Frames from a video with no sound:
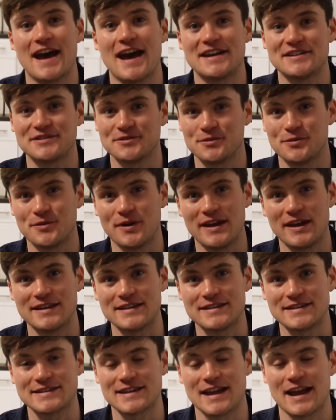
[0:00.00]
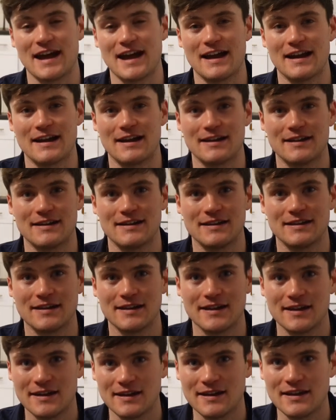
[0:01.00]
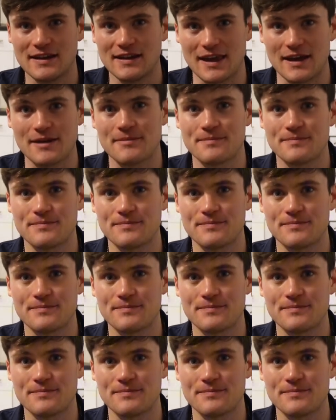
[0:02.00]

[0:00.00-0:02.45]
as always, and yeah,